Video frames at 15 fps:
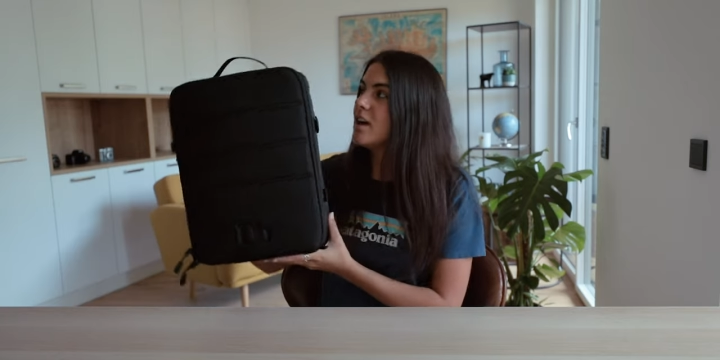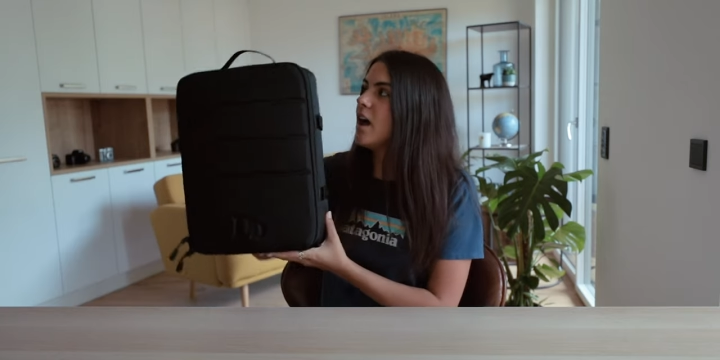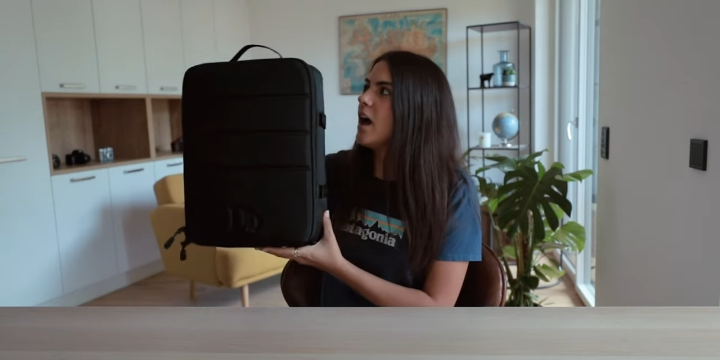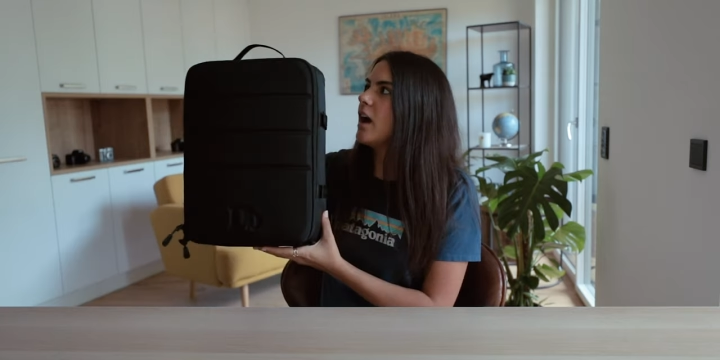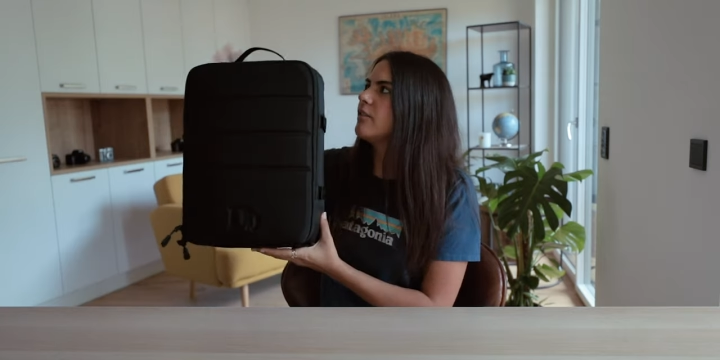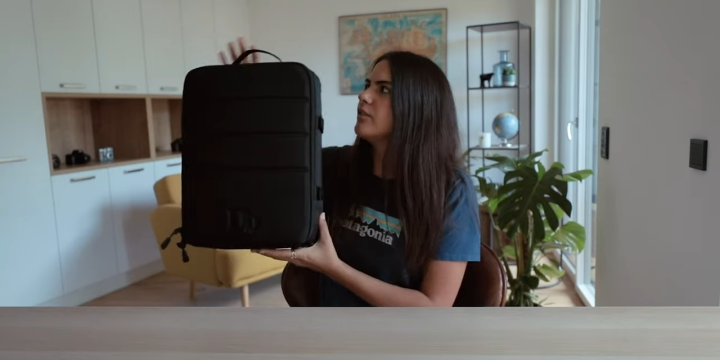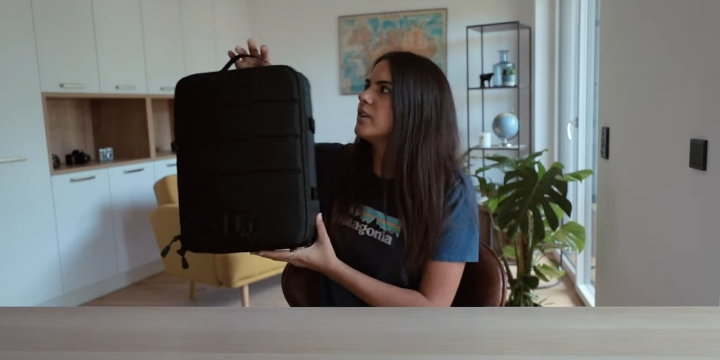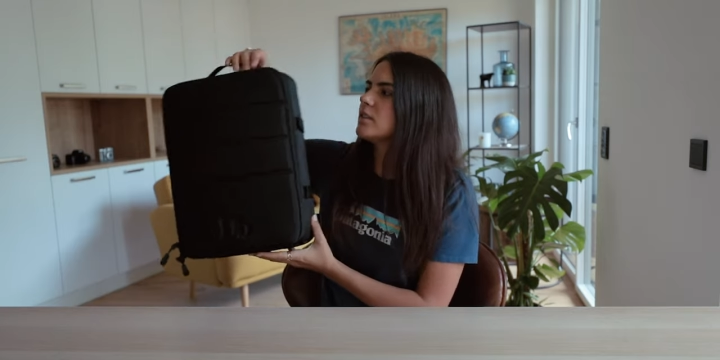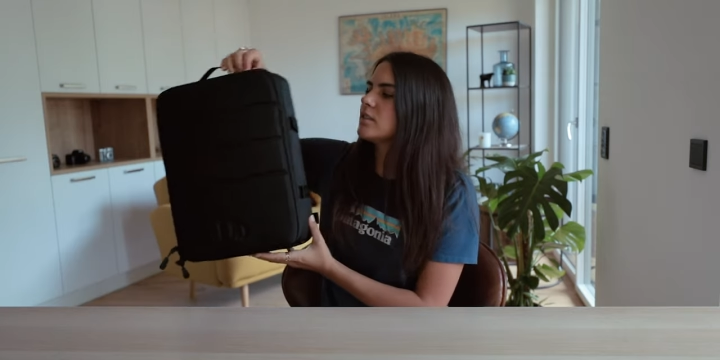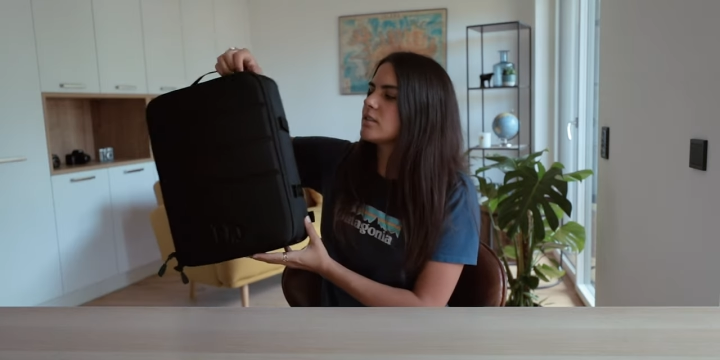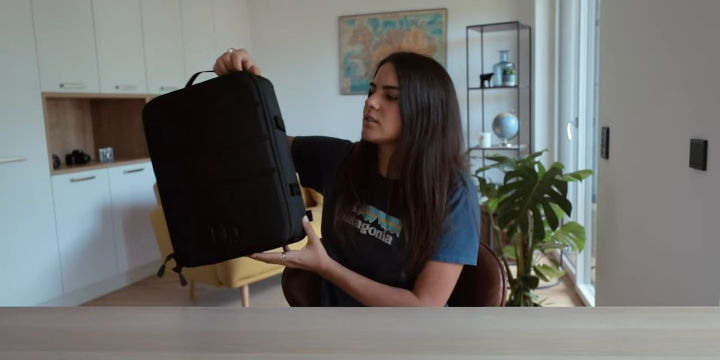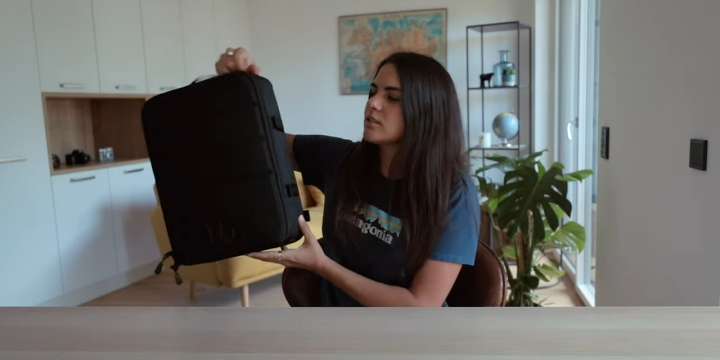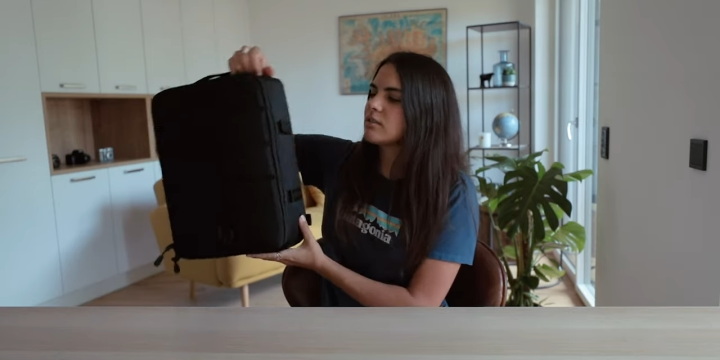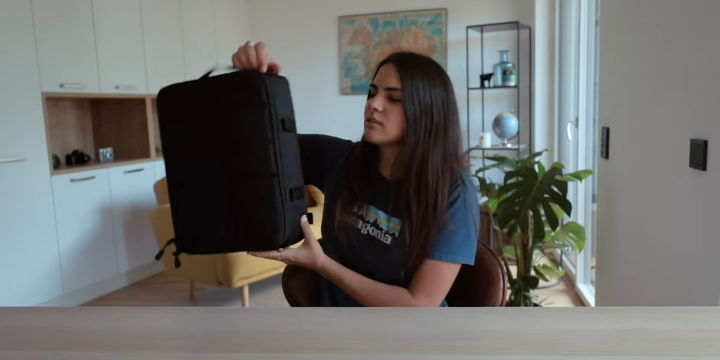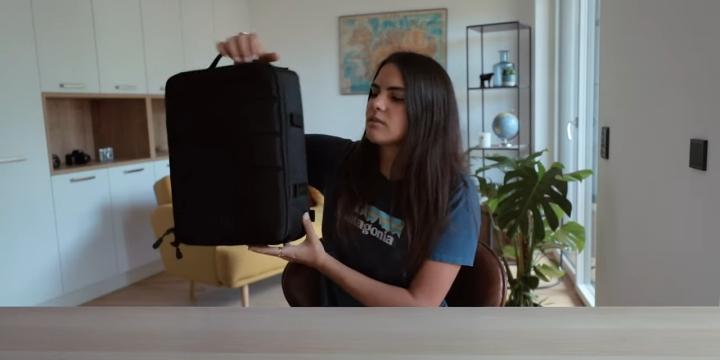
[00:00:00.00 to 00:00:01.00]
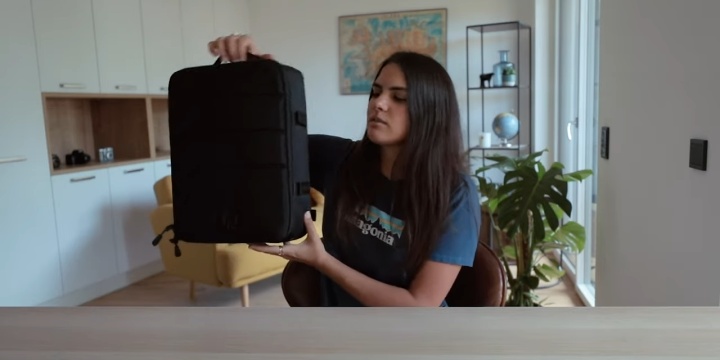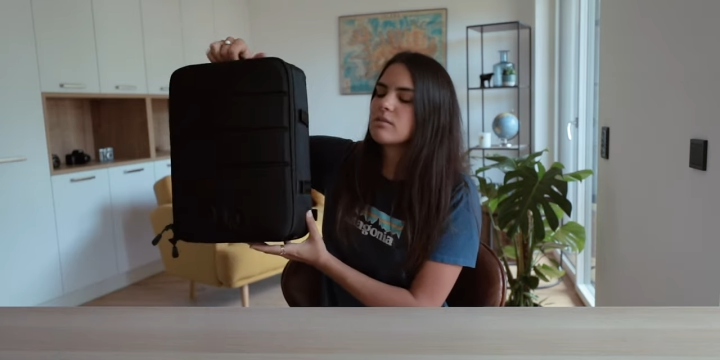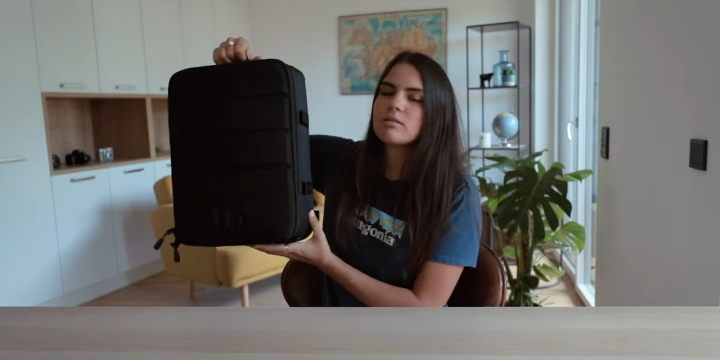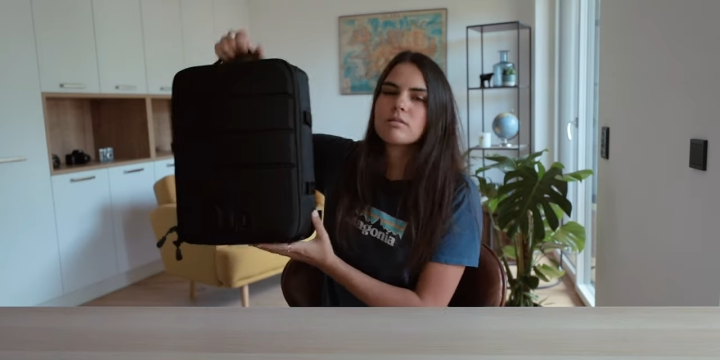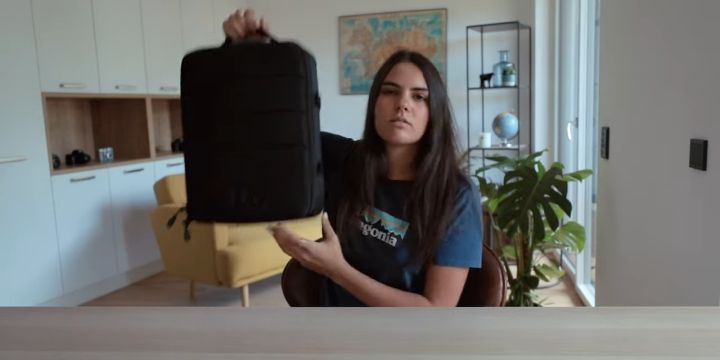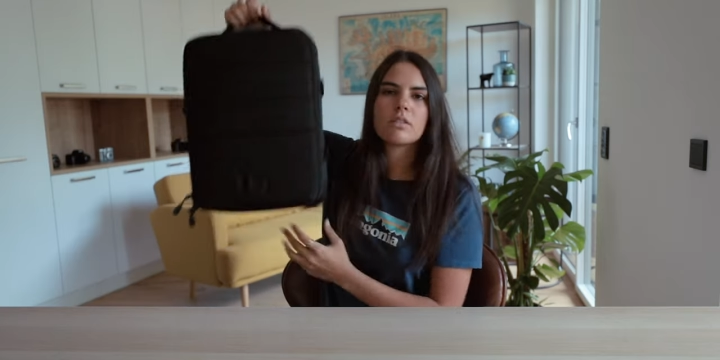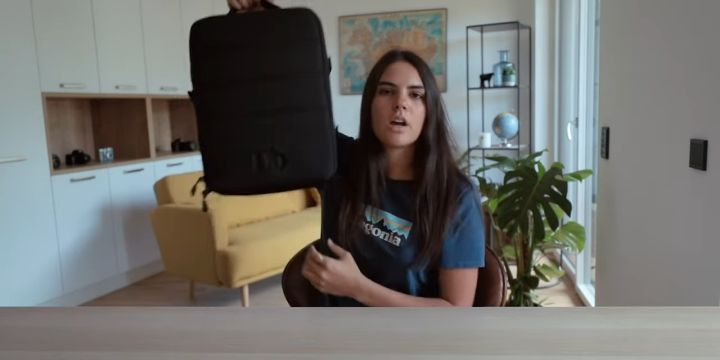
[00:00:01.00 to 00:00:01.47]
have this
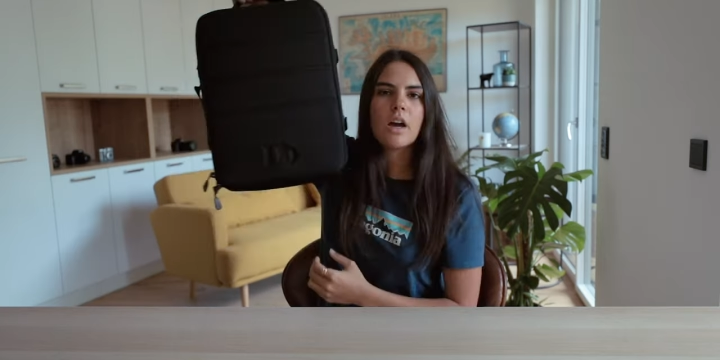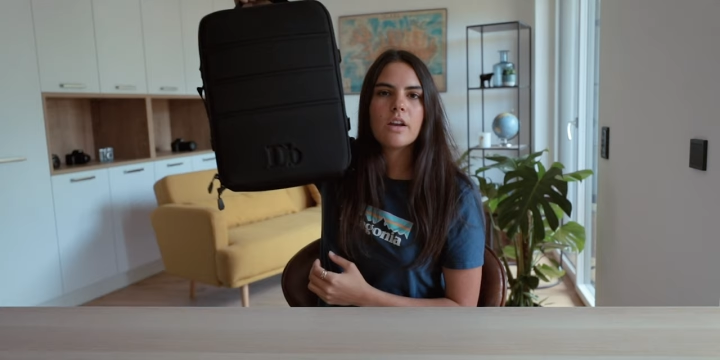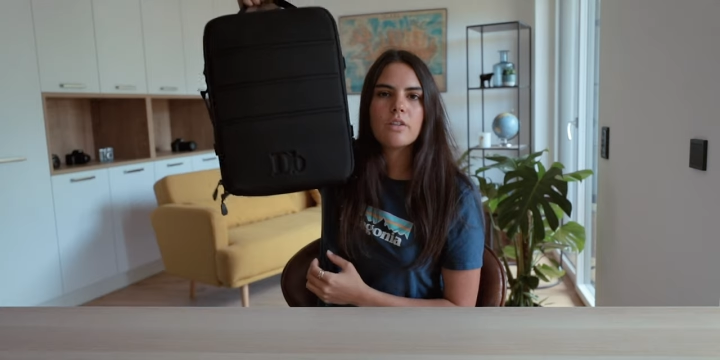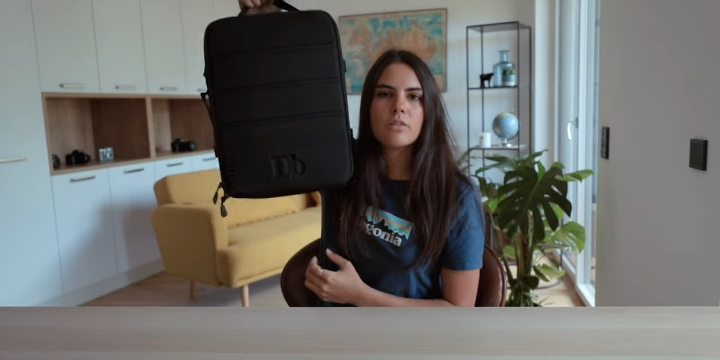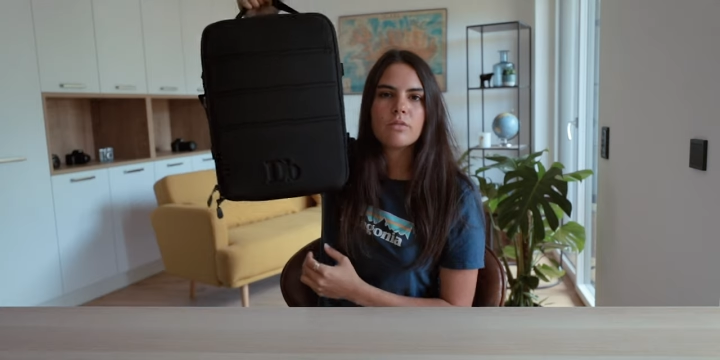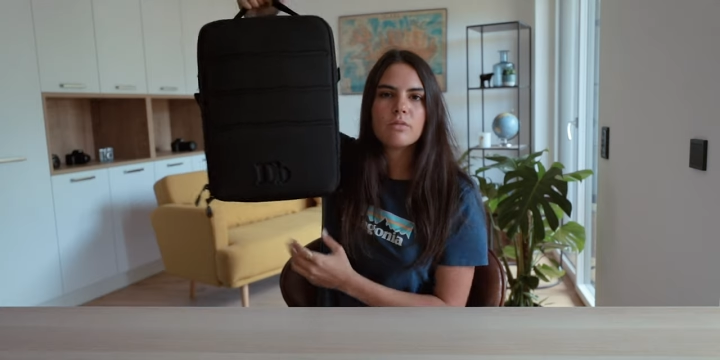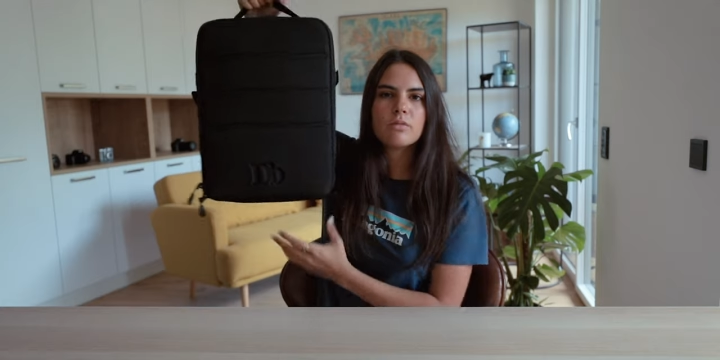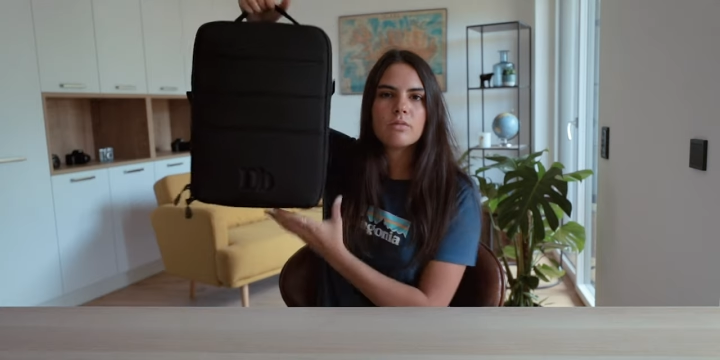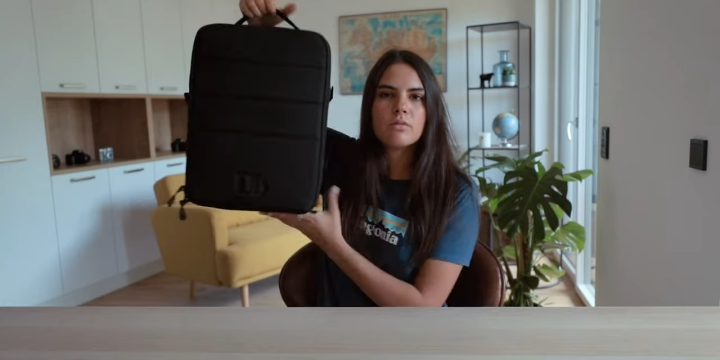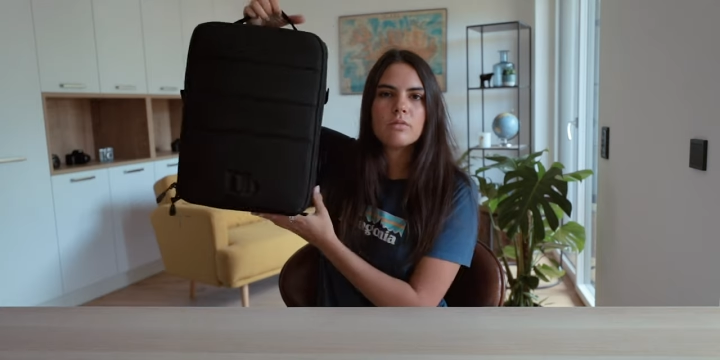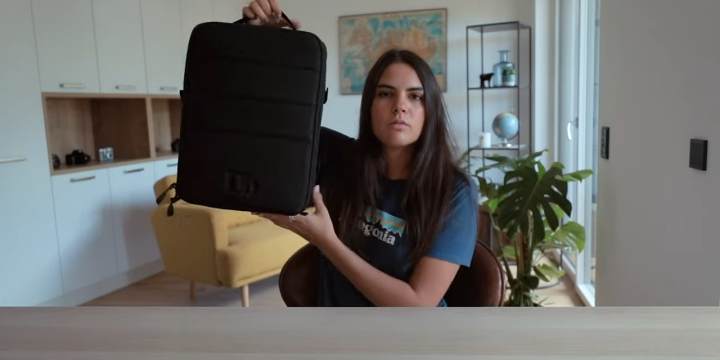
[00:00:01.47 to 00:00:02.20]
kind of